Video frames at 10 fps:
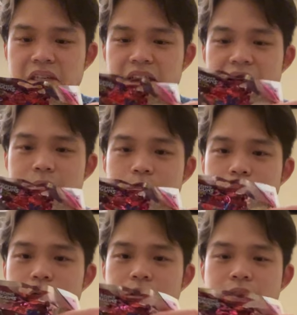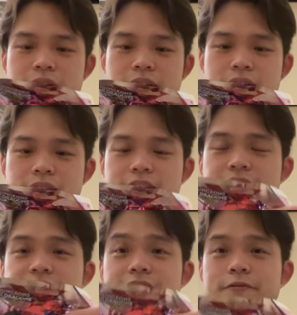a lot more. So
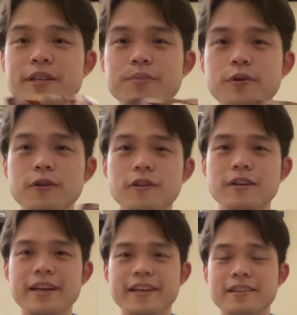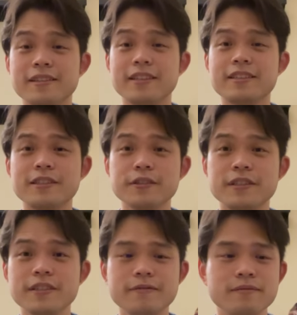let's see if we pull an
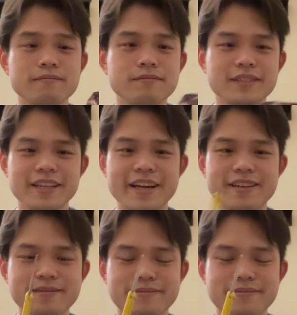exclusive today.